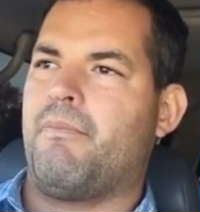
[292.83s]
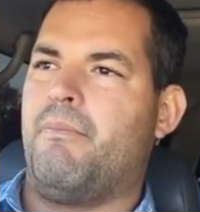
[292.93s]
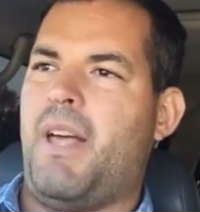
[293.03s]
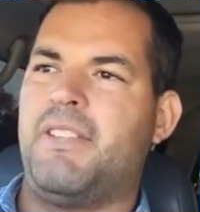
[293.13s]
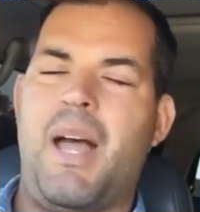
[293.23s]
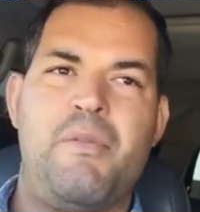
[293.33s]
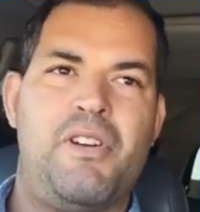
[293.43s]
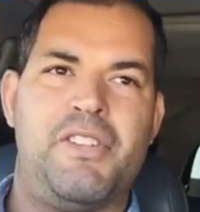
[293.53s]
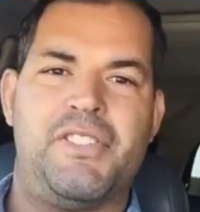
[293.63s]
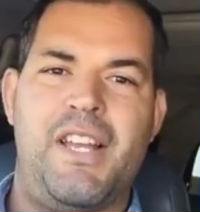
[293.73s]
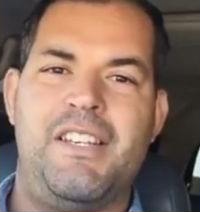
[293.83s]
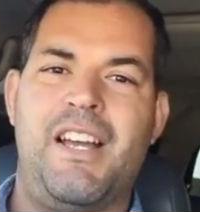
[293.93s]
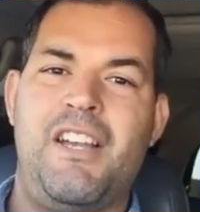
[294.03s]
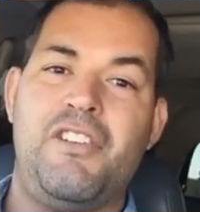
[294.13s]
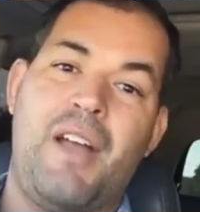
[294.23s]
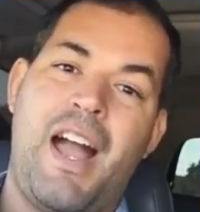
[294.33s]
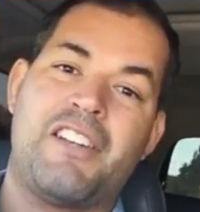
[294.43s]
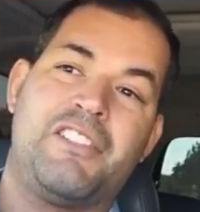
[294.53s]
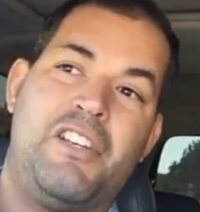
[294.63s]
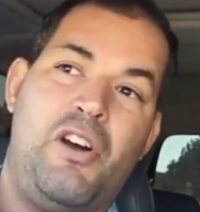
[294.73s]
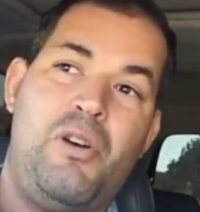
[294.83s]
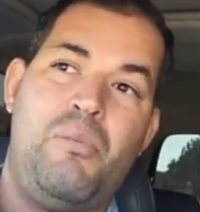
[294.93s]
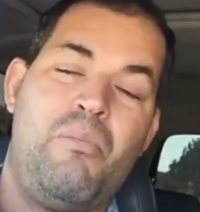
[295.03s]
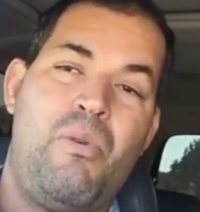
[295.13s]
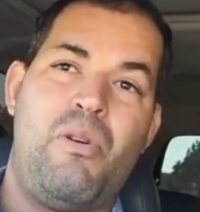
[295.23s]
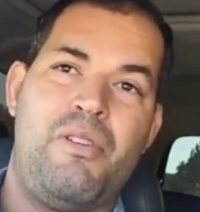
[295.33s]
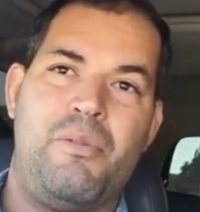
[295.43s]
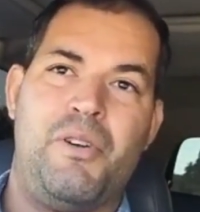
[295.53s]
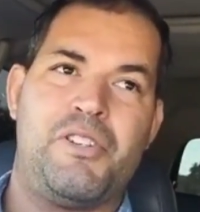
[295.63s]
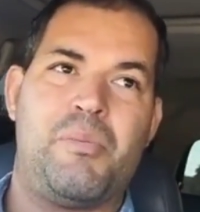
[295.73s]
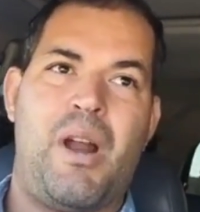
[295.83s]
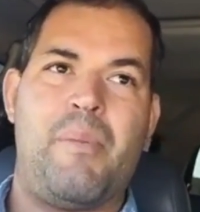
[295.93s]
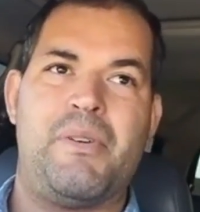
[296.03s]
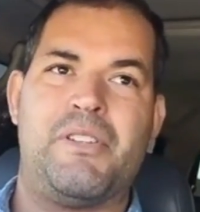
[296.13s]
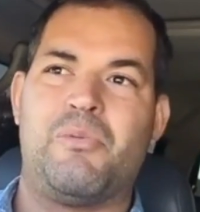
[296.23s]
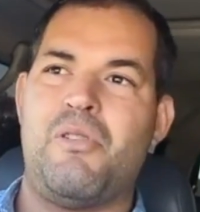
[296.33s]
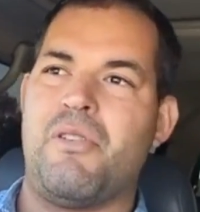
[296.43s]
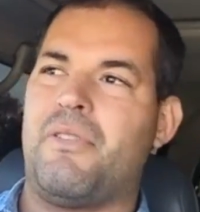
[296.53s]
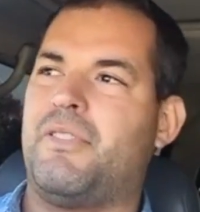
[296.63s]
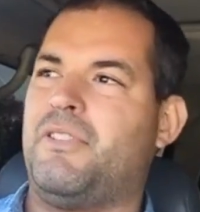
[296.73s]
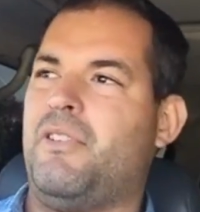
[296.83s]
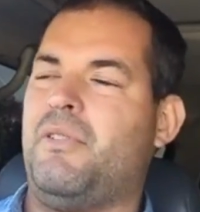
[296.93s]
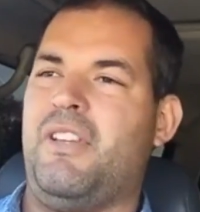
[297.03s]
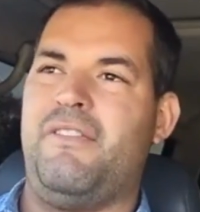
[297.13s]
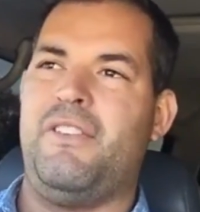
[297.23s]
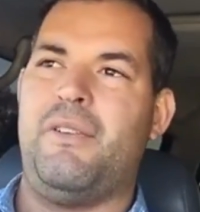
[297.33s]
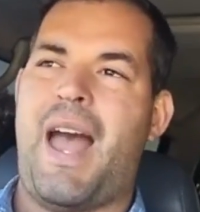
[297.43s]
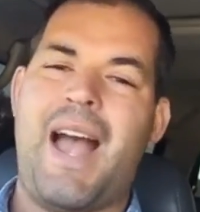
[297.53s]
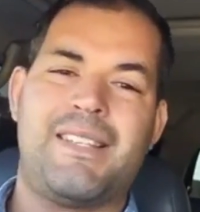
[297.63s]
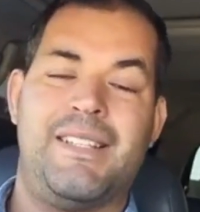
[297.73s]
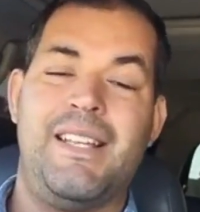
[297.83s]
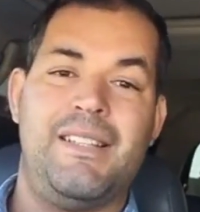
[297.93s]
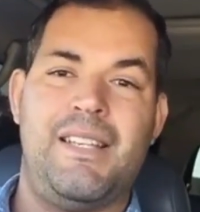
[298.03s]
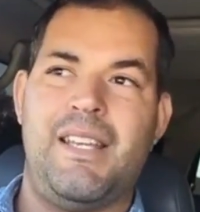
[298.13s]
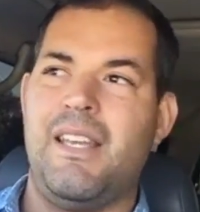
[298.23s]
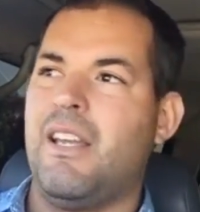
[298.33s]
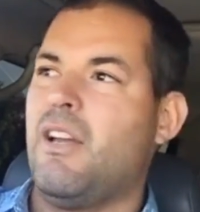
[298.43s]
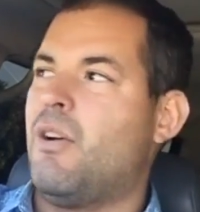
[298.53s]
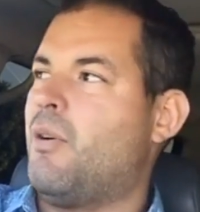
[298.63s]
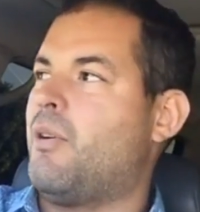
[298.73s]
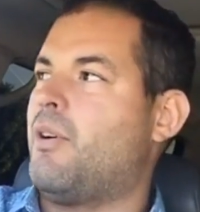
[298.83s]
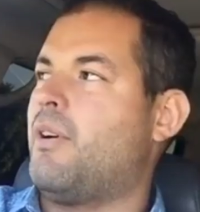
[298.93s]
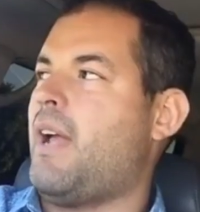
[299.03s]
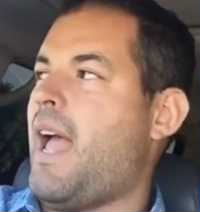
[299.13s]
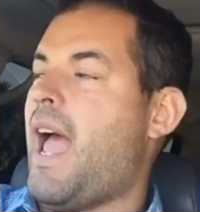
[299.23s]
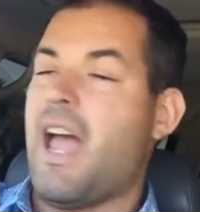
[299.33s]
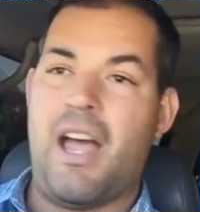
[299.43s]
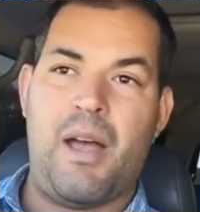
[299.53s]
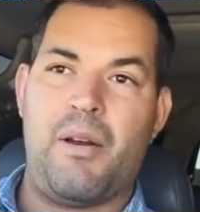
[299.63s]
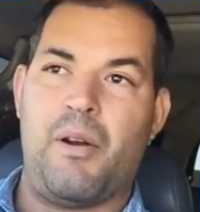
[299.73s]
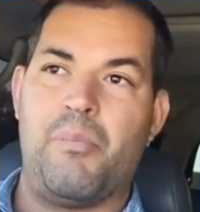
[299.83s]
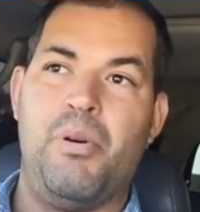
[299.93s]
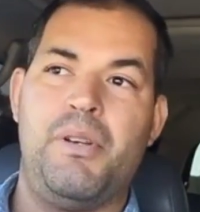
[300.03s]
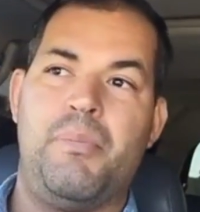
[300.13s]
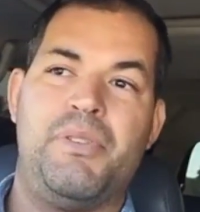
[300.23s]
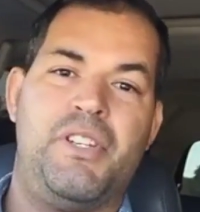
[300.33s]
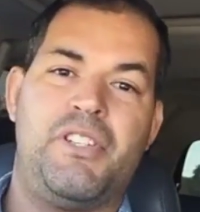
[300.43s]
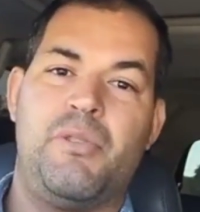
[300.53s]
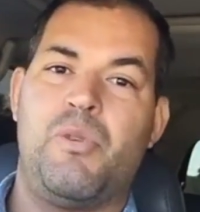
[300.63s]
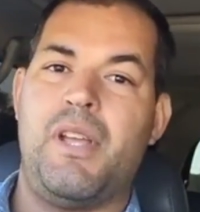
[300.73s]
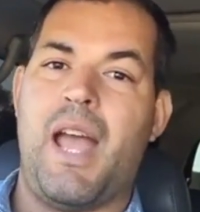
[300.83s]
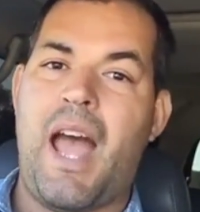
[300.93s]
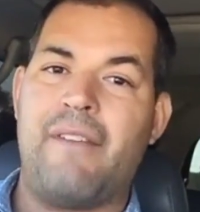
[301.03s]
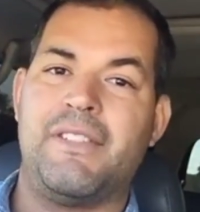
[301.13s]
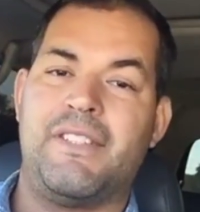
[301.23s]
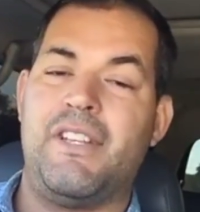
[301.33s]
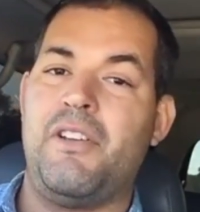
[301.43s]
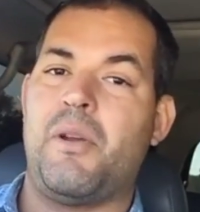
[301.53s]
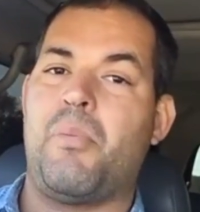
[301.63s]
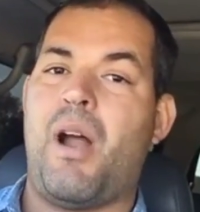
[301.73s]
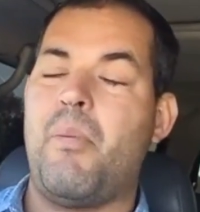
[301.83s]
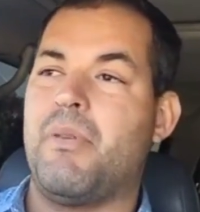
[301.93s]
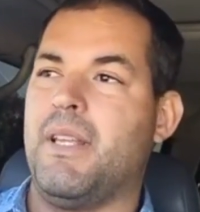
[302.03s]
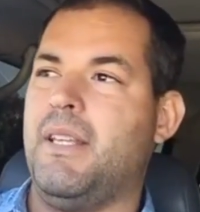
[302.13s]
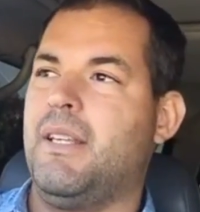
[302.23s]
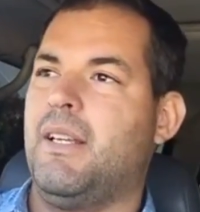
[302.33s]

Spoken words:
by the time you're all said and done, you actually owe more than what your property's worth. So if you accidentally or are put in a position where you have to sell your property,